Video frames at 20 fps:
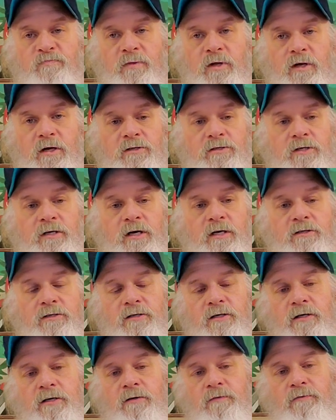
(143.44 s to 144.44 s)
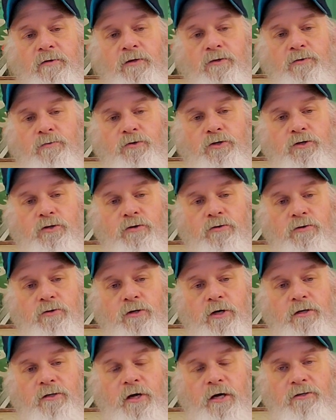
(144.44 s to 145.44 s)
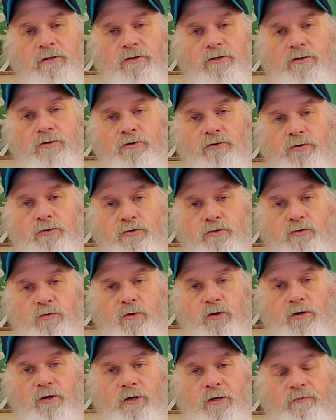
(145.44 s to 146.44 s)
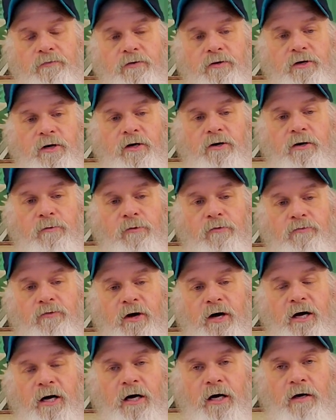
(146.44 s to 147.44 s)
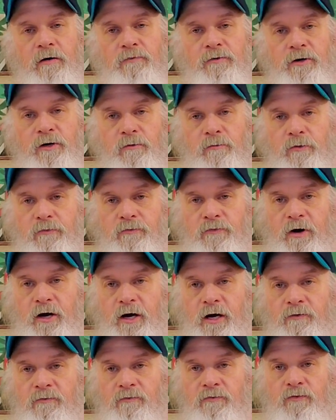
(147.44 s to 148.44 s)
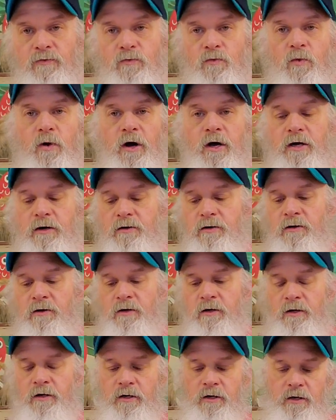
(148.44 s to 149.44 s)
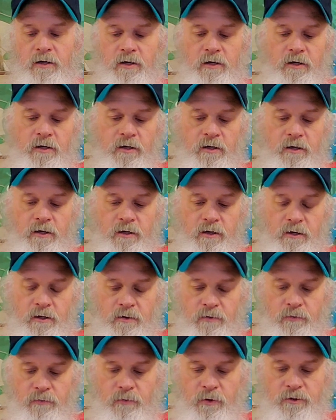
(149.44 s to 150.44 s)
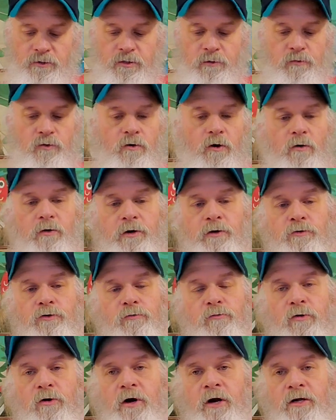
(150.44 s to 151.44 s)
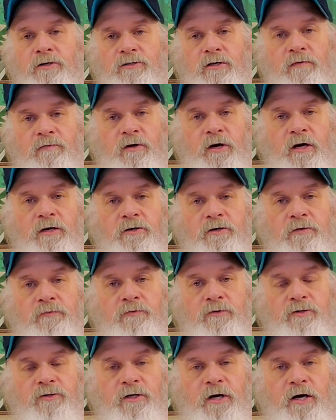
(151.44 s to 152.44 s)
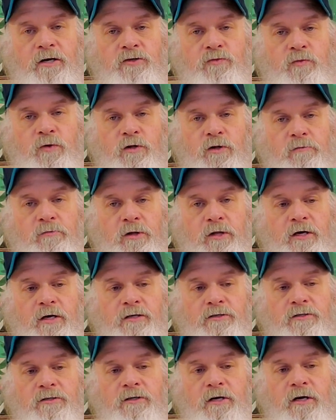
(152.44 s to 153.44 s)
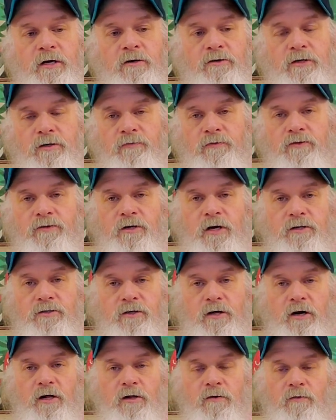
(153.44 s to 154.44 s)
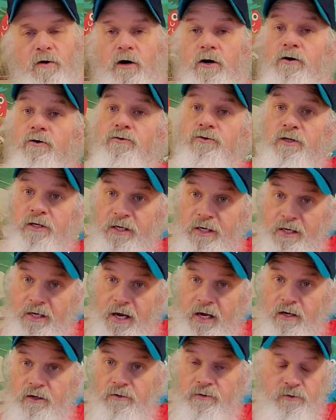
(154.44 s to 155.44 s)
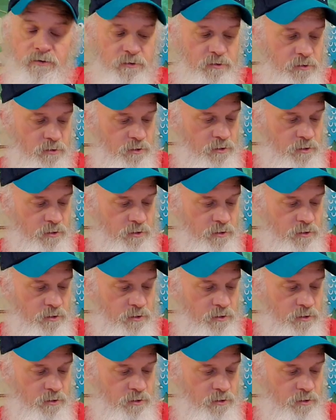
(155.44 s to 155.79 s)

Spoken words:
It's got has a chartreuse willow leaf in there, number 5, and number 5 white. The rest of them are all Hildebrands. I've got different size willow blades in there, different size Colorados, Indianas.